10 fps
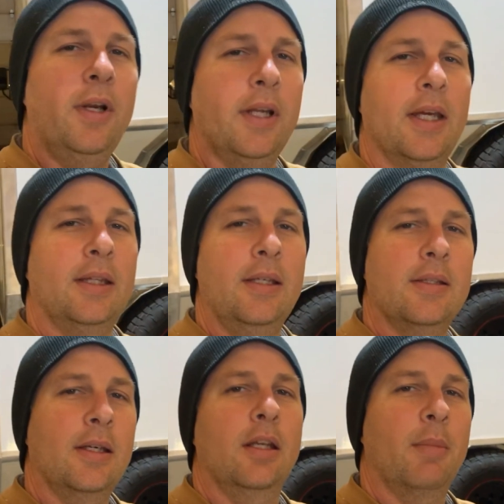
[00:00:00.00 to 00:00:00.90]
to get these
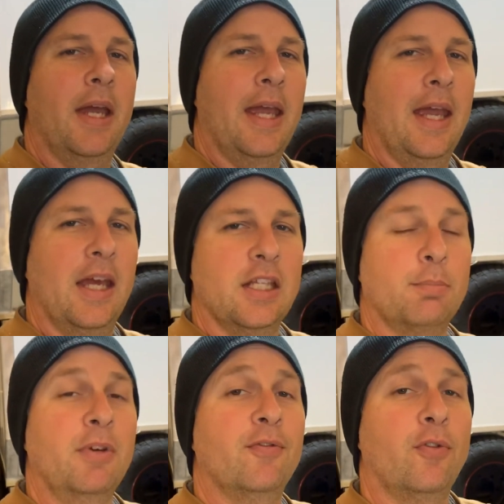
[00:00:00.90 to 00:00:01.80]
into my hands
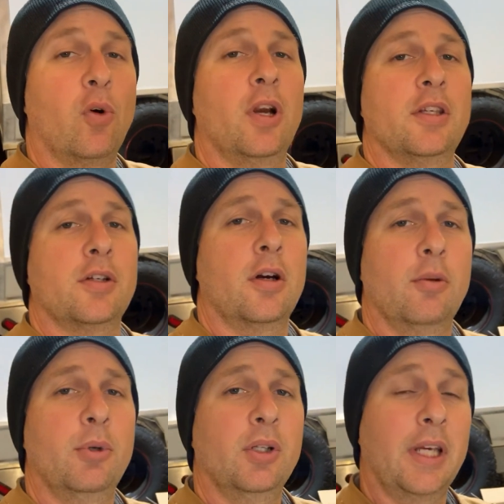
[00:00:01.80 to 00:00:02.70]
before I
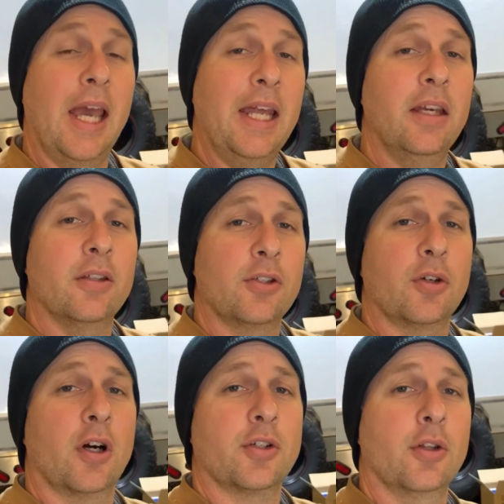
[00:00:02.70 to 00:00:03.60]
started building any of the
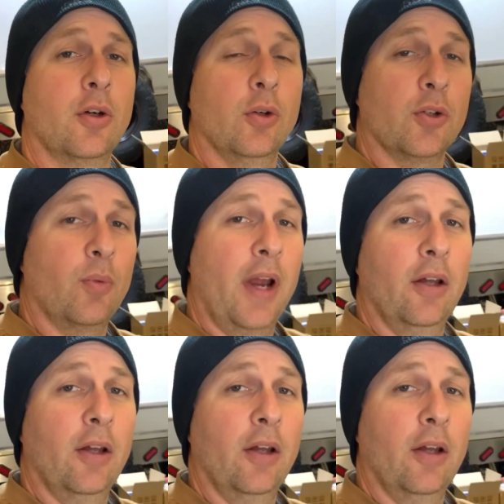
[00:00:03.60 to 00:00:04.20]
structure that goes around